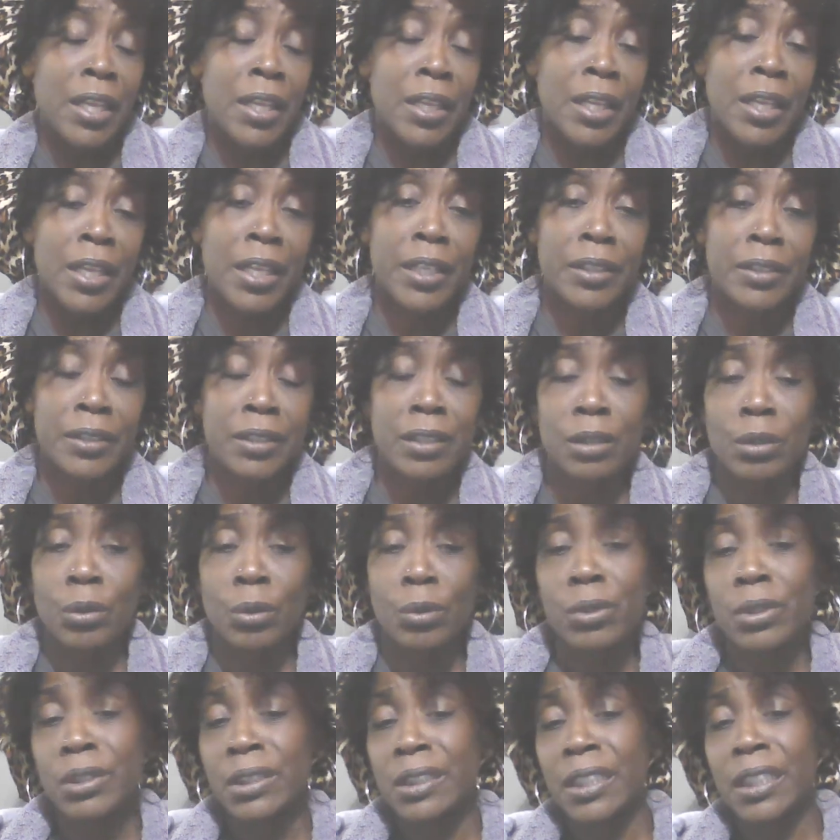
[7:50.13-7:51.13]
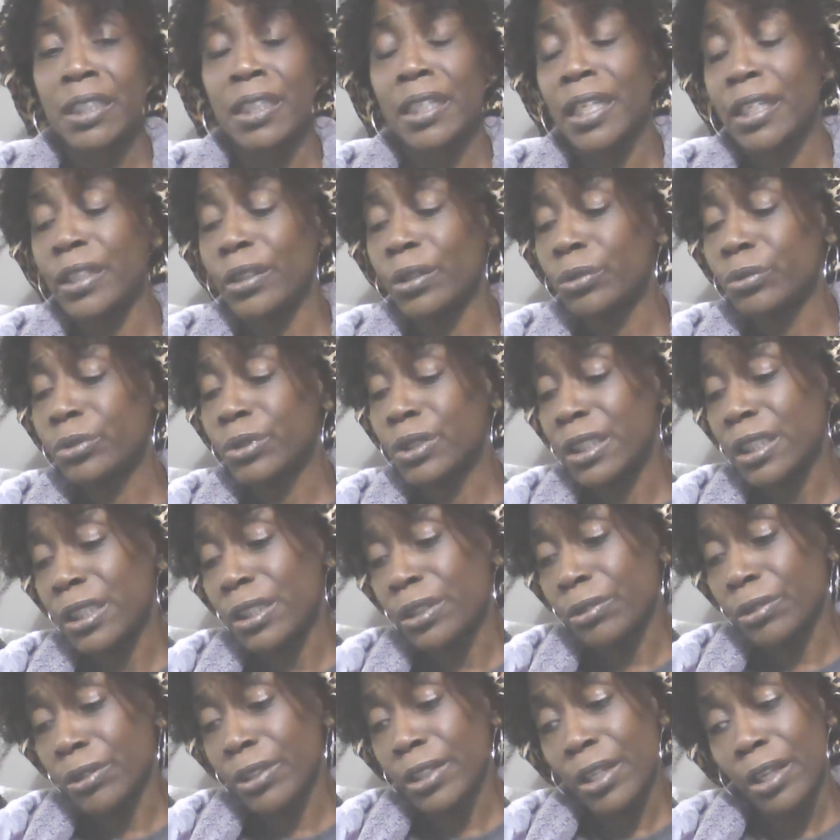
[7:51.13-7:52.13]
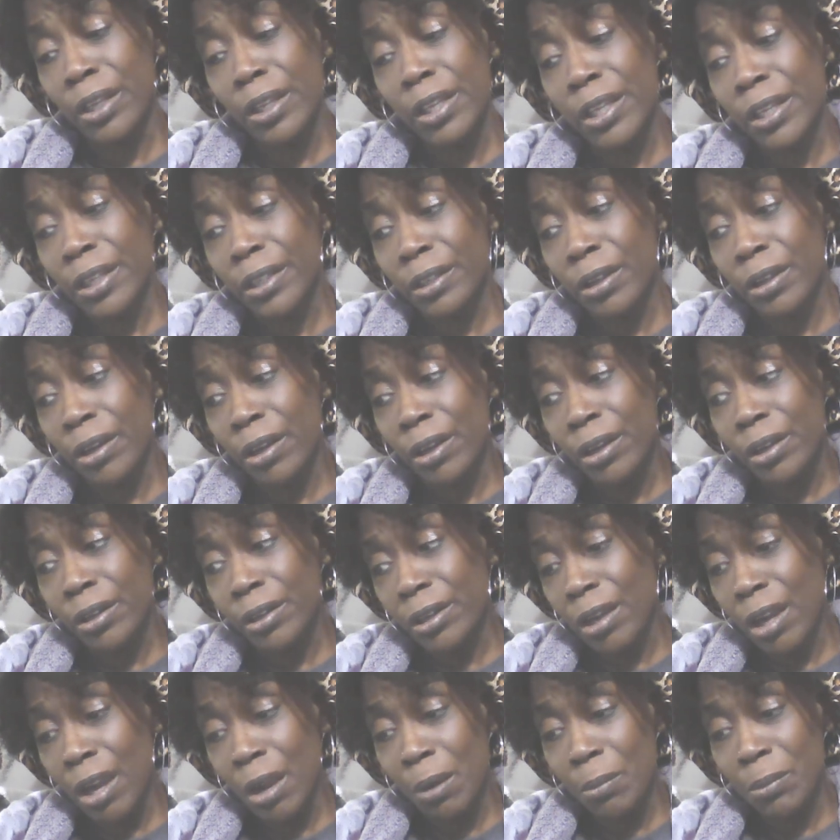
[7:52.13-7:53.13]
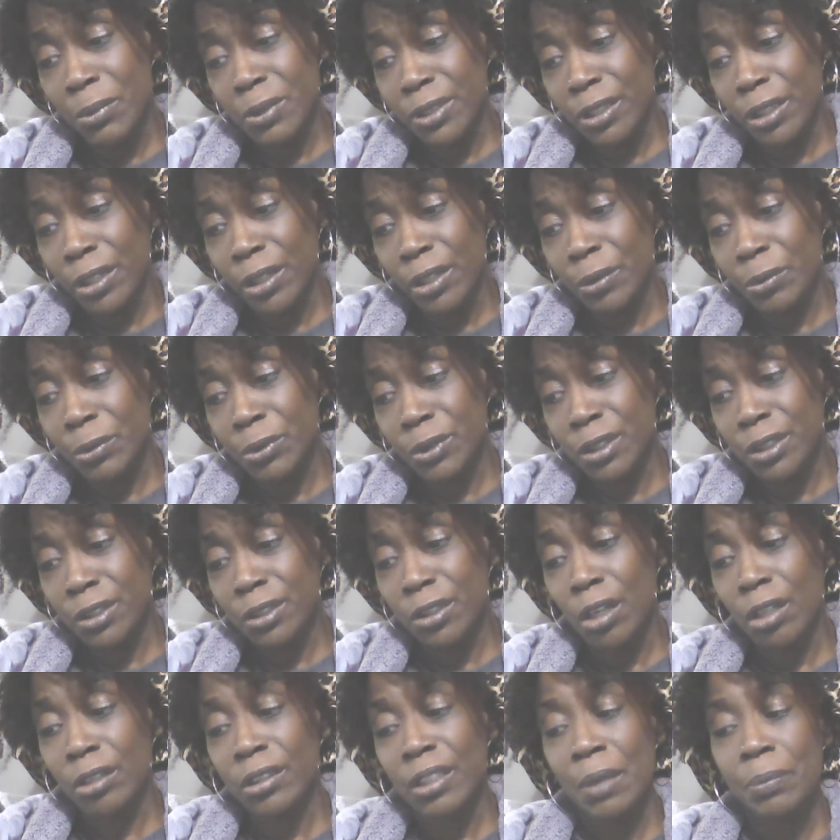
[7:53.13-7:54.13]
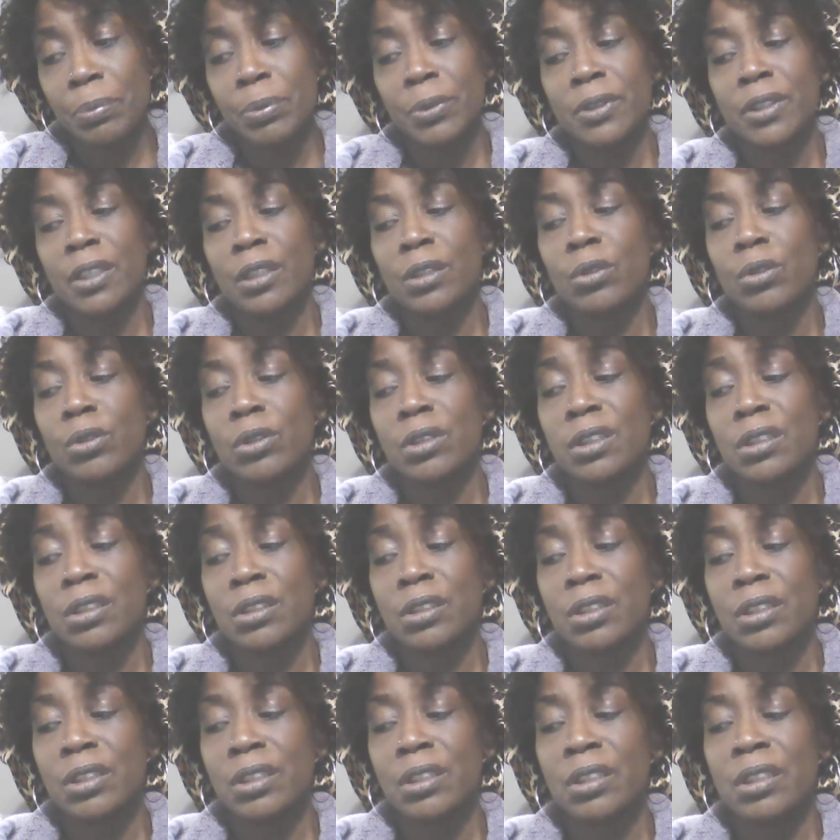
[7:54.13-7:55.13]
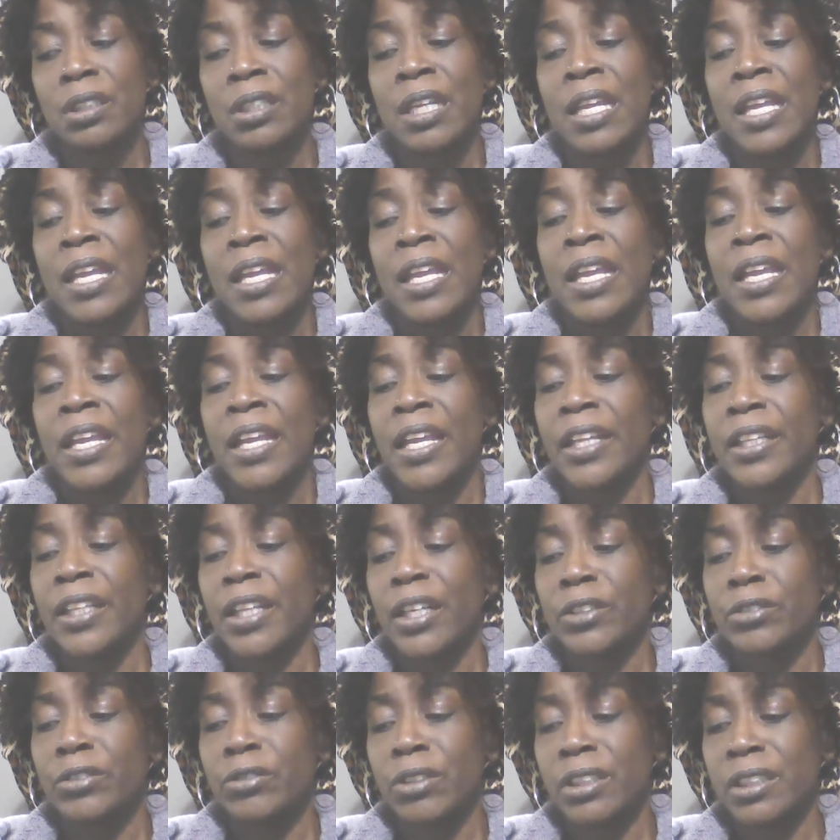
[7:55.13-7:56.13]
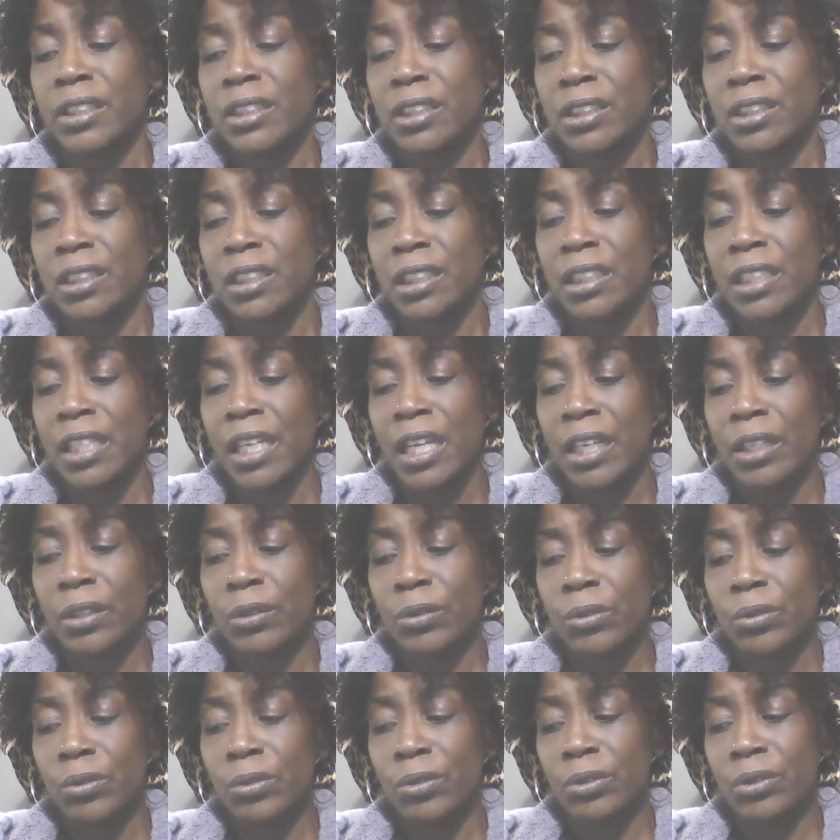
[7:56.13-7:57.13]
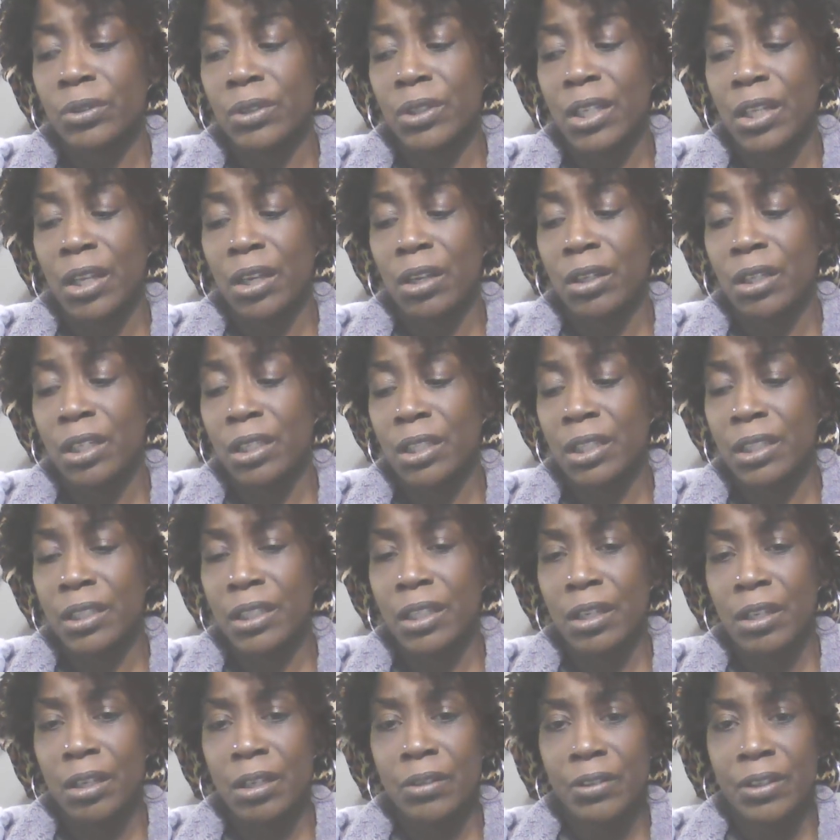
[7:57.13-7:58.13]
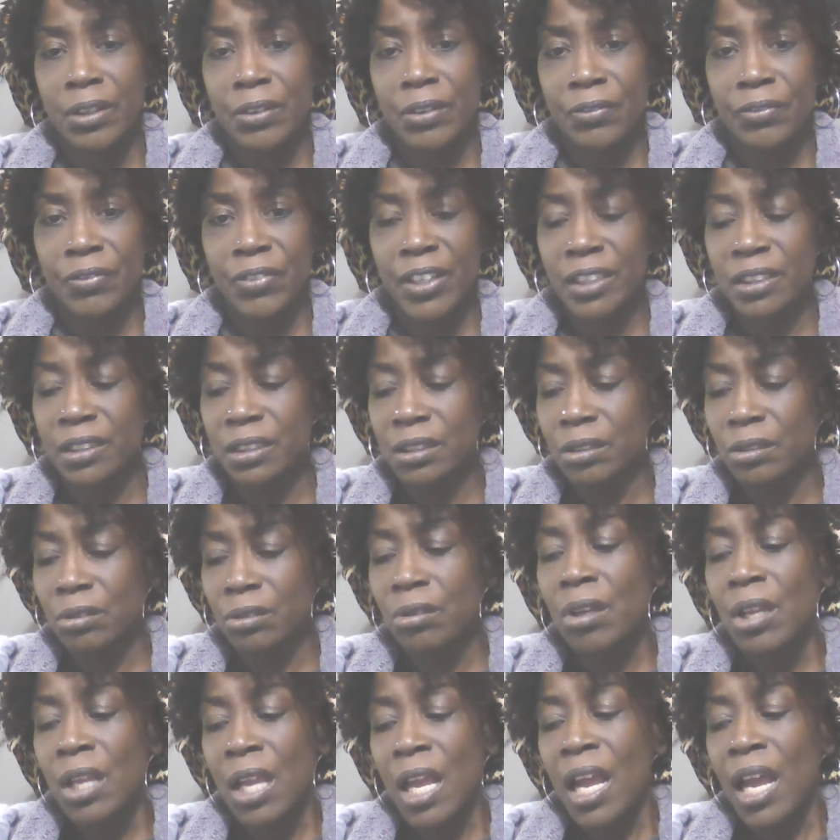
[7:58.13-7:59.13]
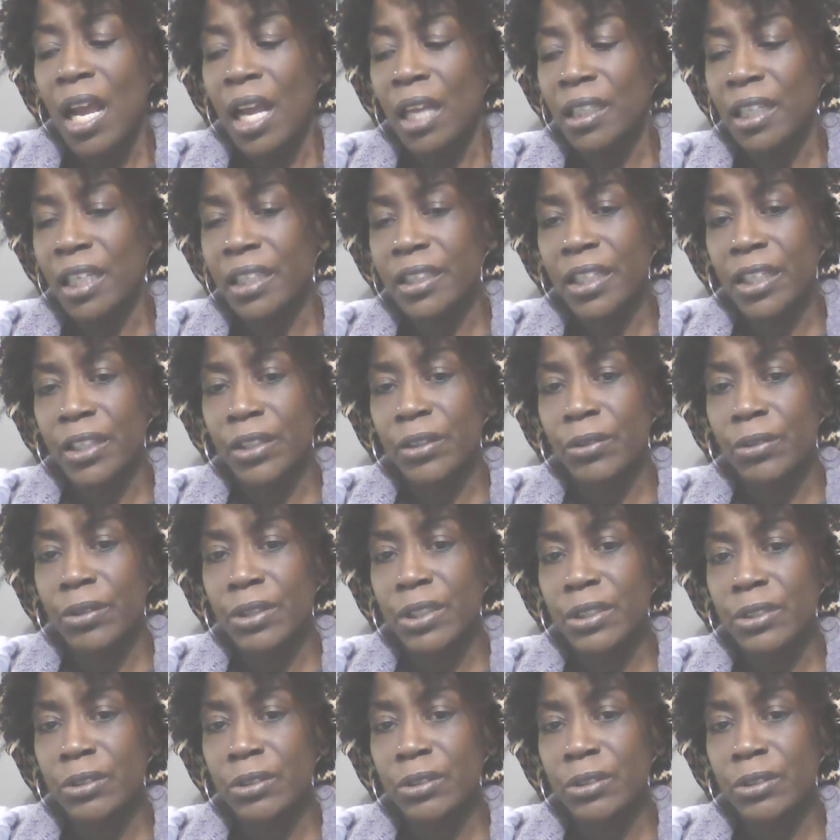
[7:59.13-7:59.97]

and Dolores said it ain't no secret in her commentary when she talking. I put Dolores look good in that dress that she got on in her confessional. I like that green